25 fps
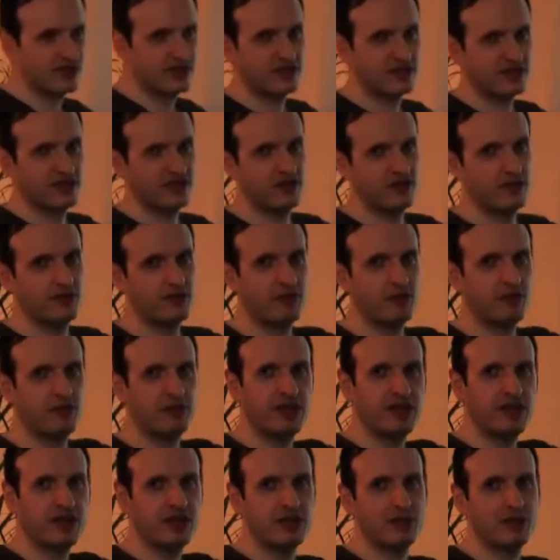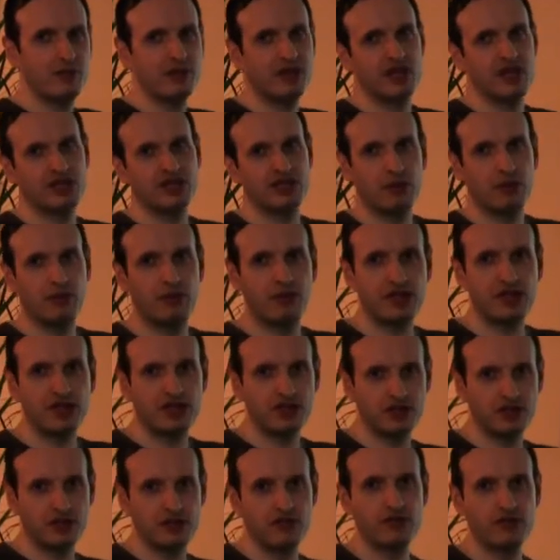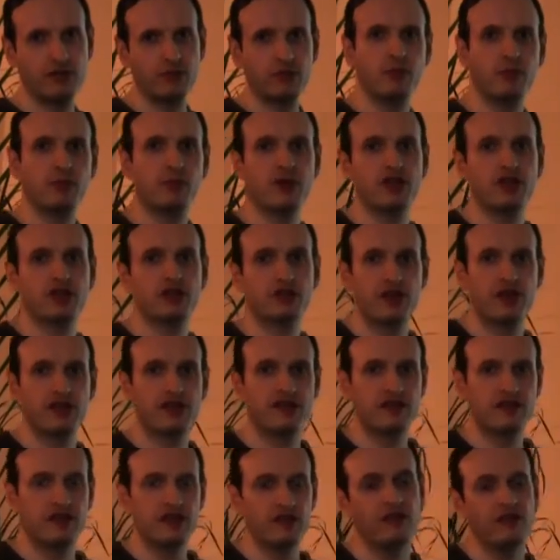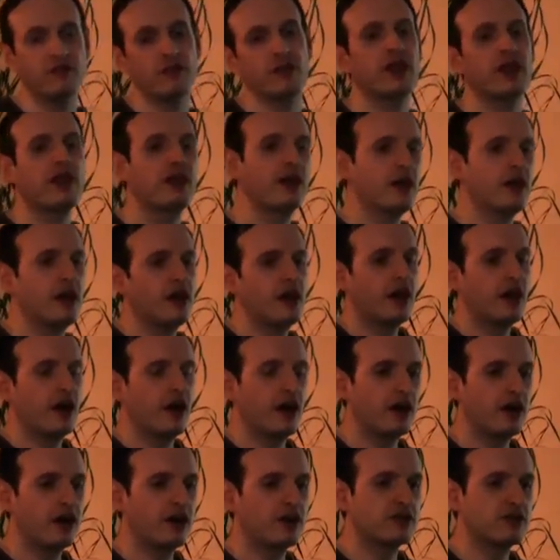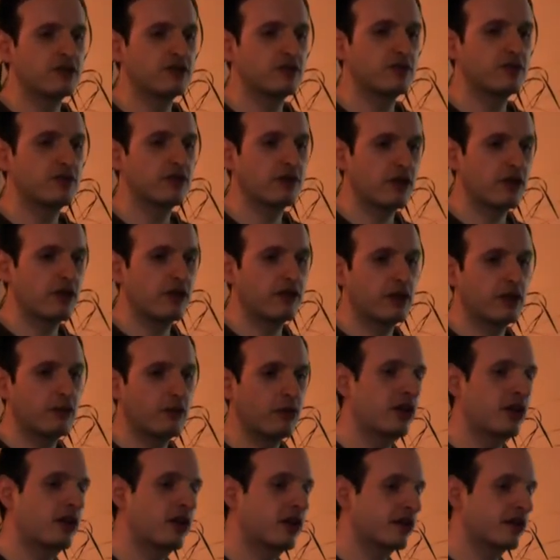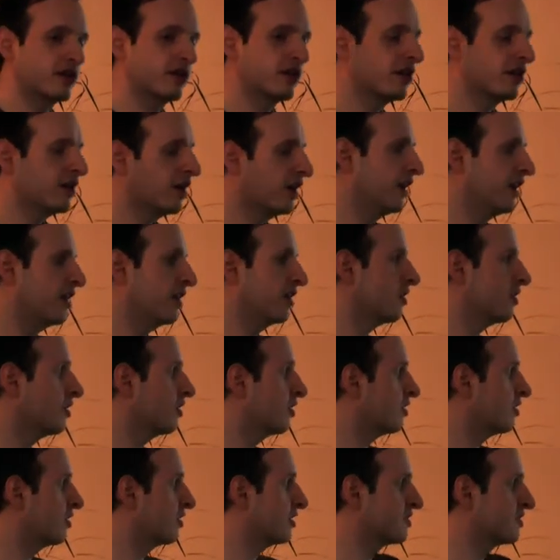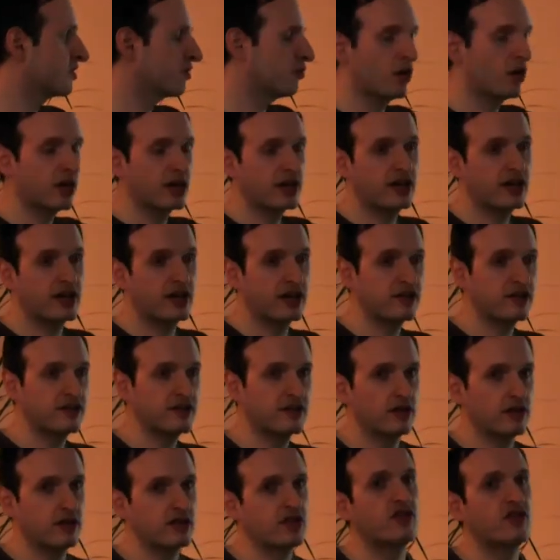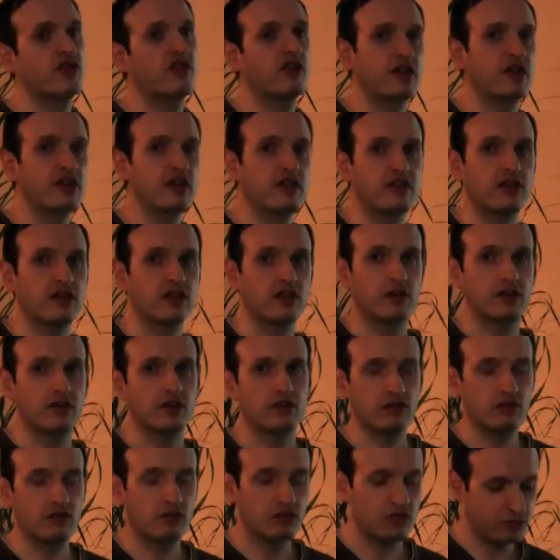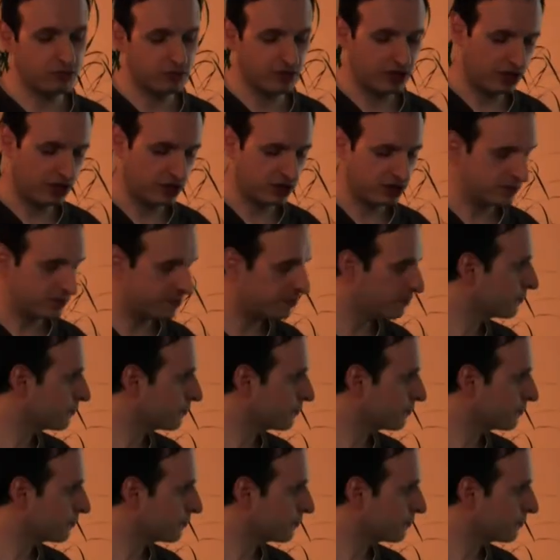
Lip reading: this kind of PND manager application from the Pandora itself to download them online. And it's a one-click install. It's very easy to manage.